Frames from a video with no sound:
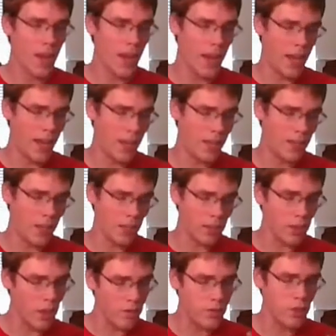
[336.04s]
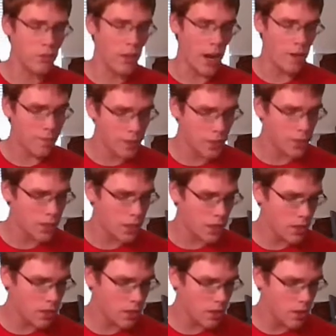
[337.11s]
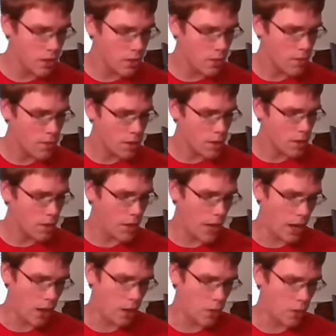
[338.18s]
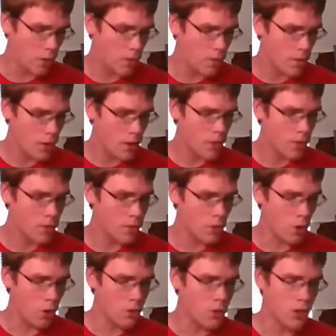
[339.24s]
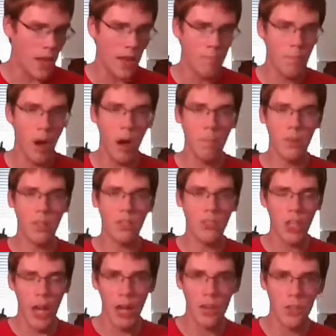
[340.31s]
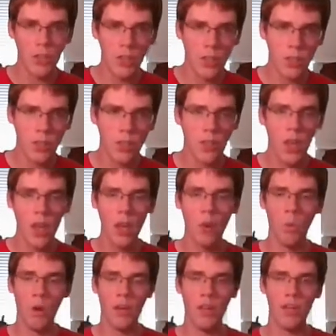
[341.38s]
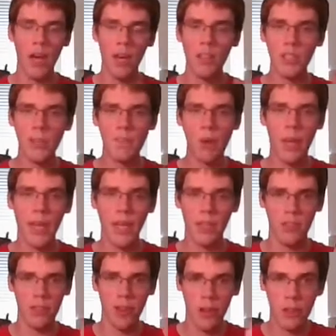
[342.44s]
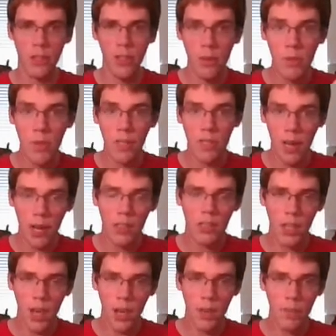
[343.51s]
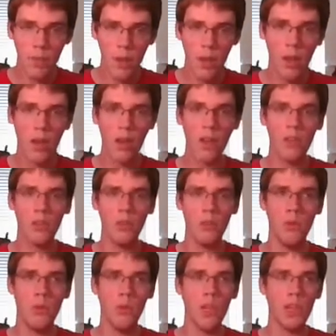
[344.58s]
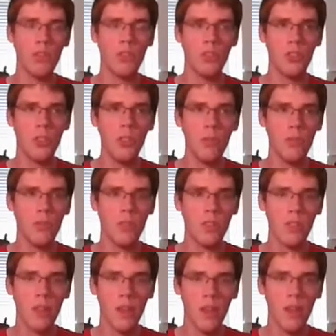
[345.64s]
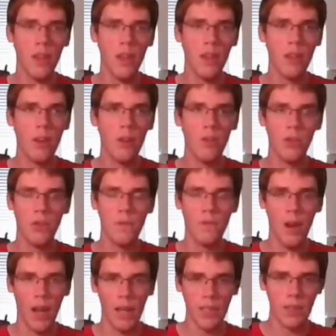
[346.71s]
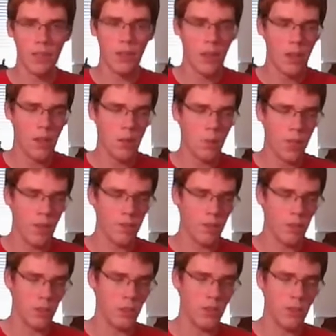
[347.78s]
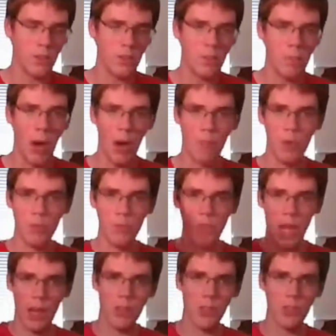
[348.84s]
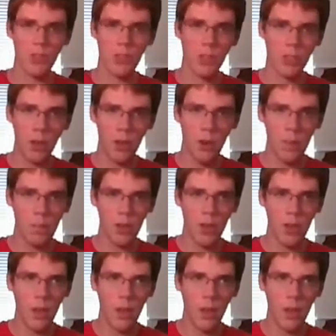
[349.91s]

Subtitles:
and I love the graphics in it. Now, you also have pop-in challengers where you're not just playing as Naruto the entire time, you get to choose who you fight whenever pop-up challengers show up.